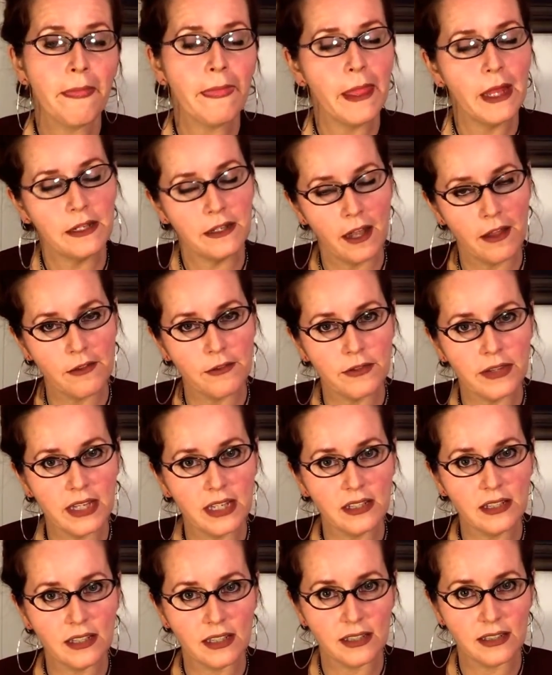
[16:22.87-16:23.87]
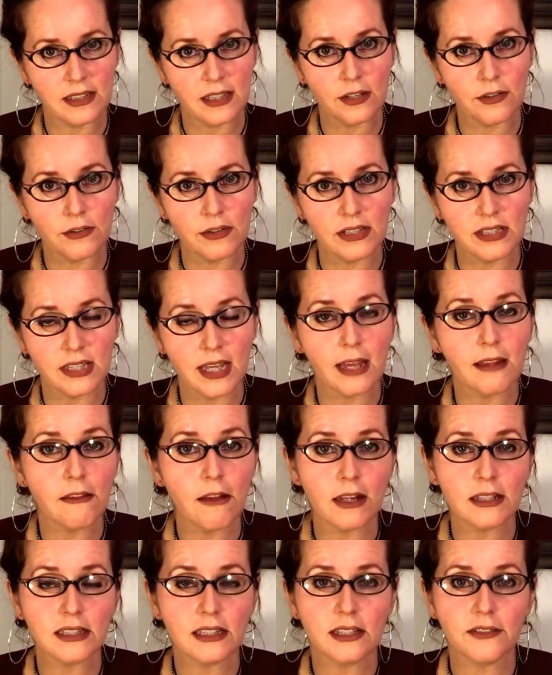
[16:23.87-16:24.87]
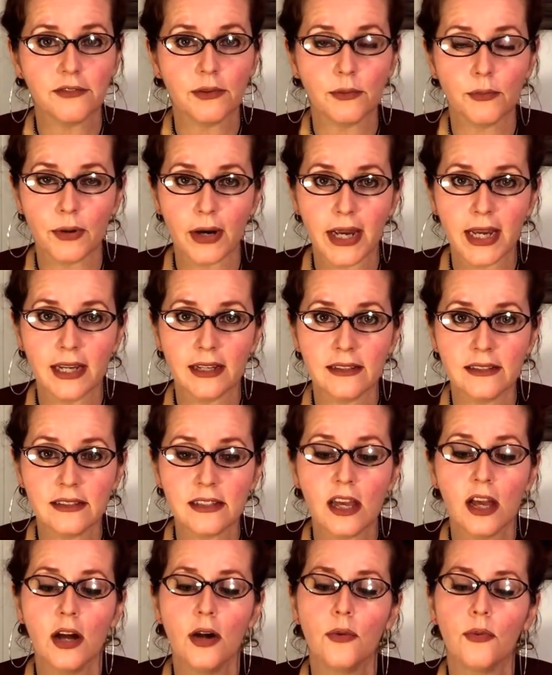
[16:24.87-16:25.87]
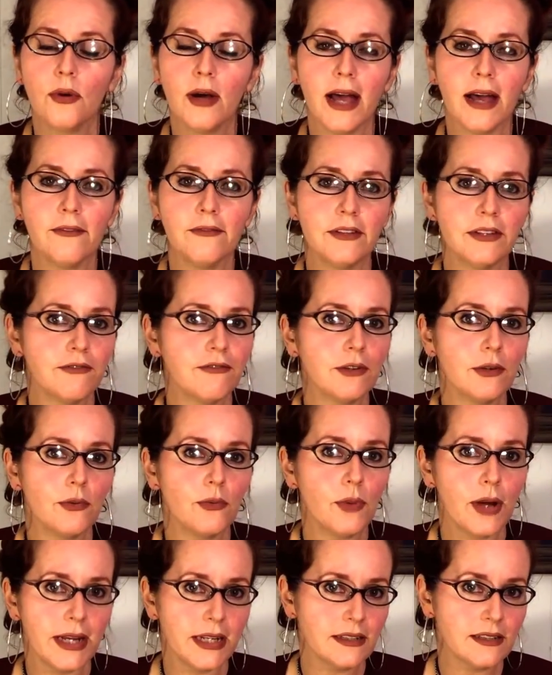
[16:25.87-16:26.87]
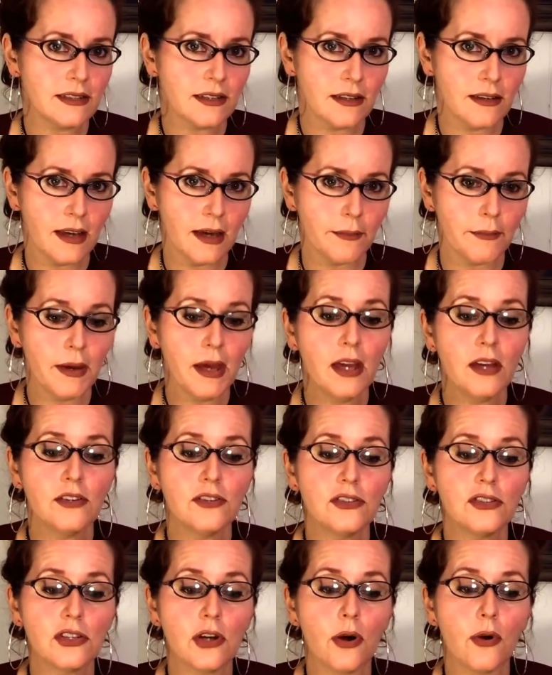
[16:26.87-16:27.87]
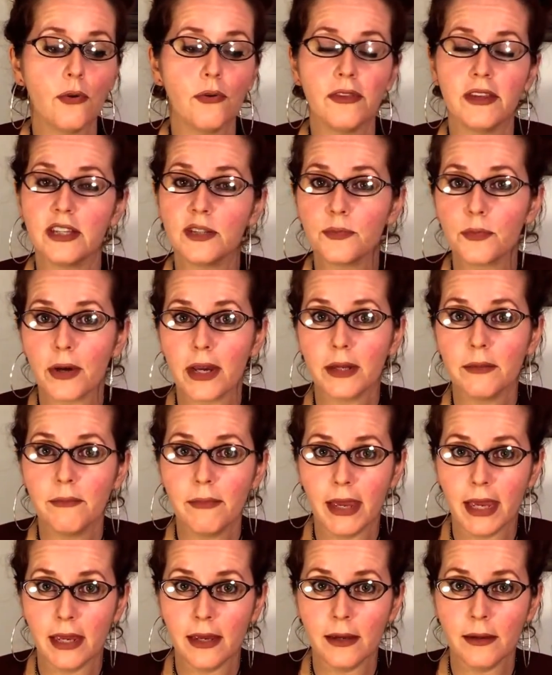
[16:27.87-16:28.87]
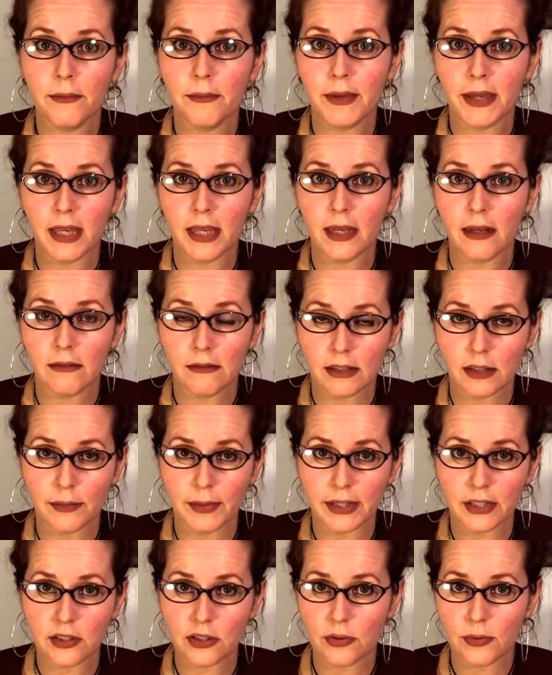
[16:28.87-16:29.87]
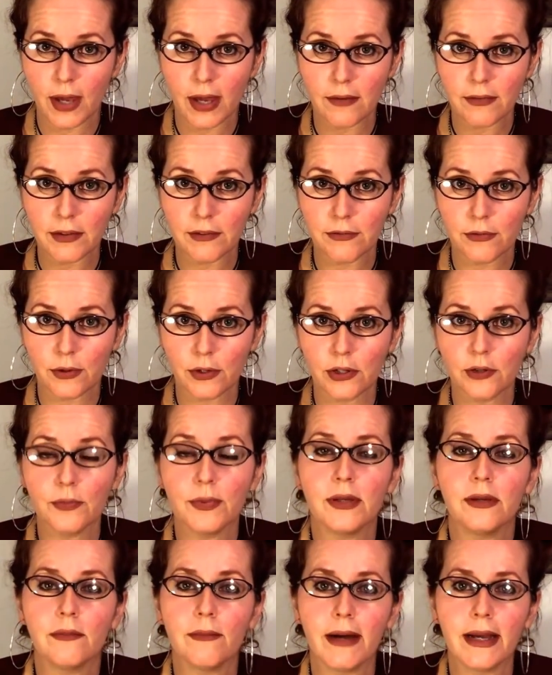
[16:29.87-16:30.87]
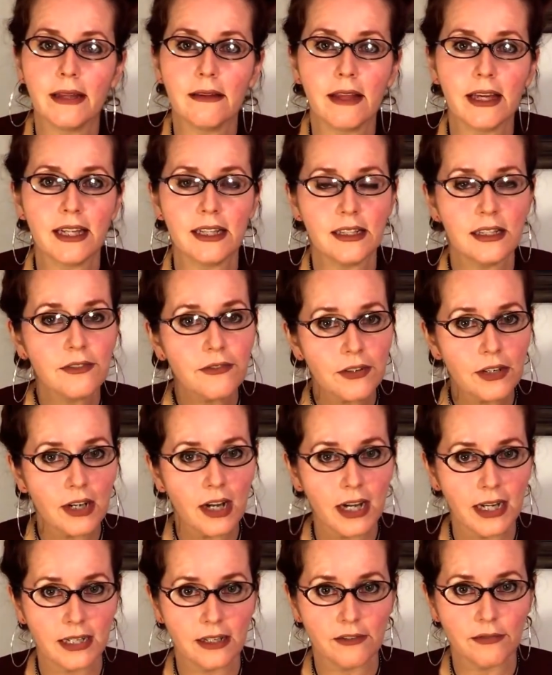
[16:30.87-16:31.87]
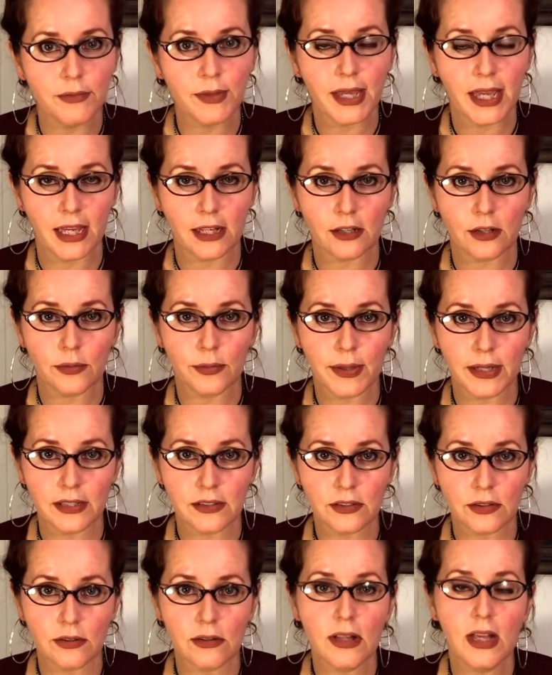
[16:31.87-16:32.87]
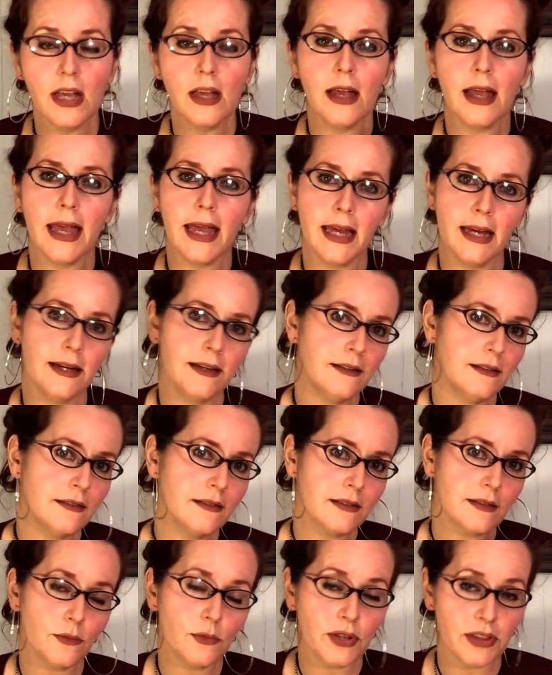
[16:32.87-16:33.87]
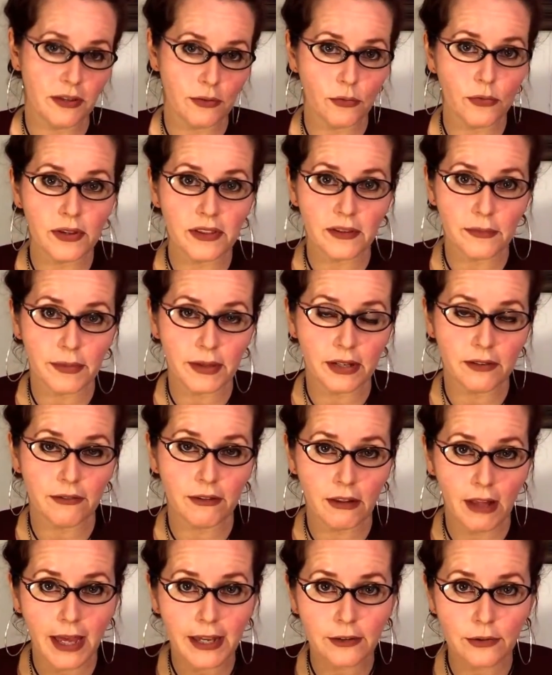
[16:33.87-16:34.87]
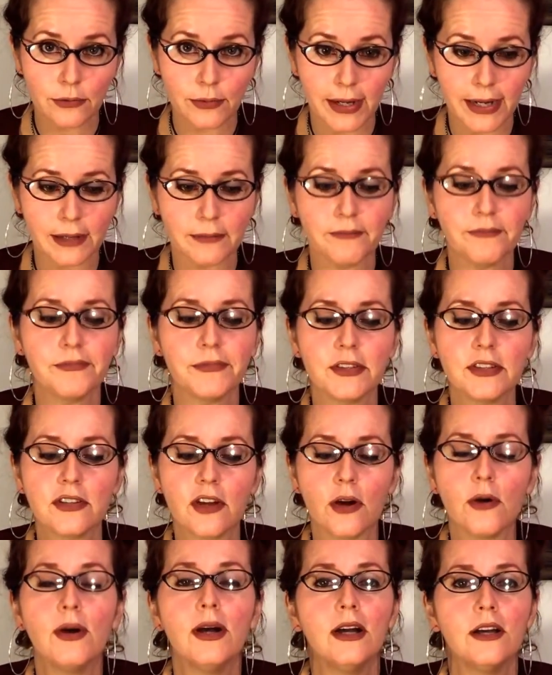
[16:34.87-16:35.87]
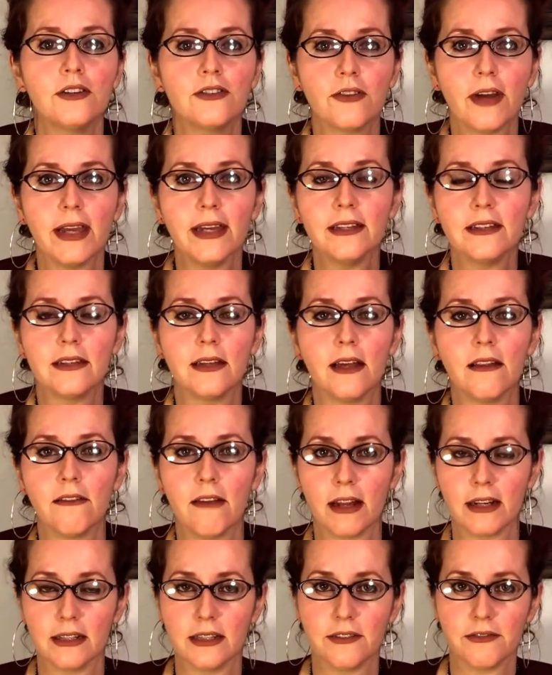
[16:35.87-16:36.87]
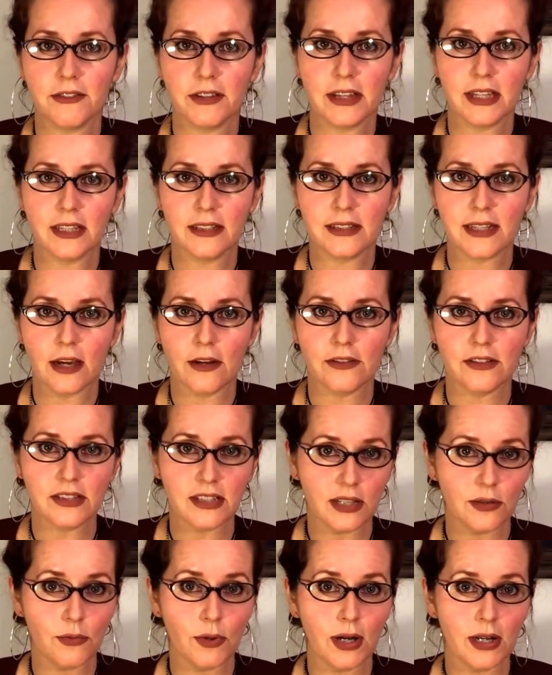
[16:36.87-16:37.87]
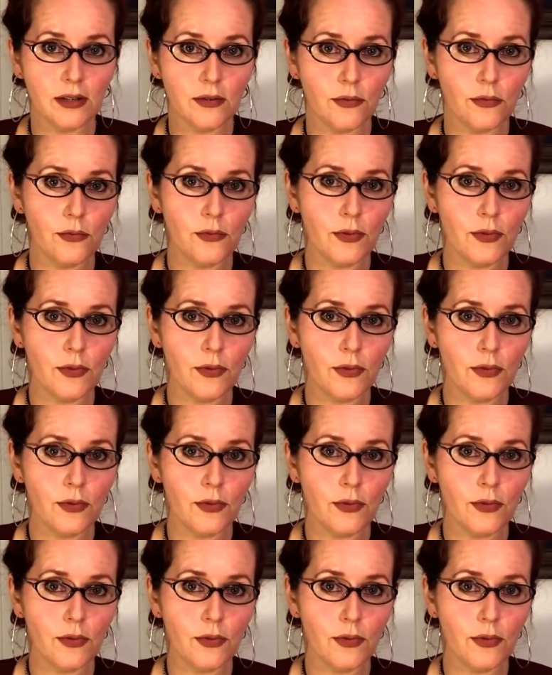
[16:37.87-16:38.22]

Another thing to consider is that lots of different brands will have different weights to them. So this brand may be a little bit too heavy for you, but you might like a different kind of mechanical pencil and with a bit of a lighter weight. So try a lot of different things out and see what